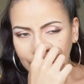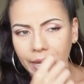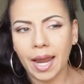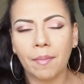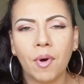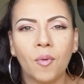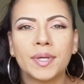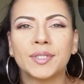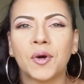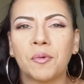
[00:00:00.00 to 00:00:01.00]
like, I'm
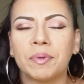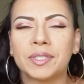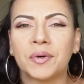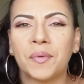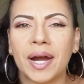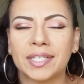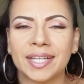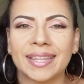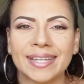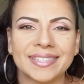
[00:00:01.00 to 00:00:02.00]
always open to
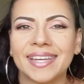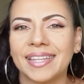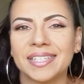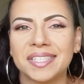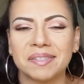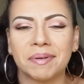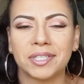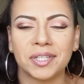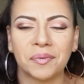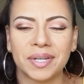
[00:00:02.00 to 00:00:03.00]
watching things like this,
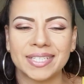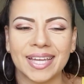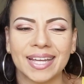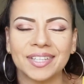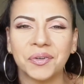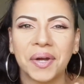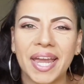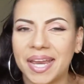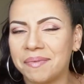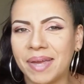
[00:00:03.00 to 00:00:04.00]
especially when it's, like, a little
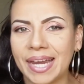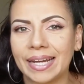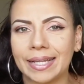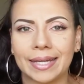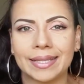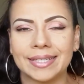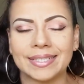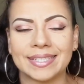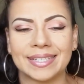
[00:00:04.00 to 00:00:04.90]
animated like this.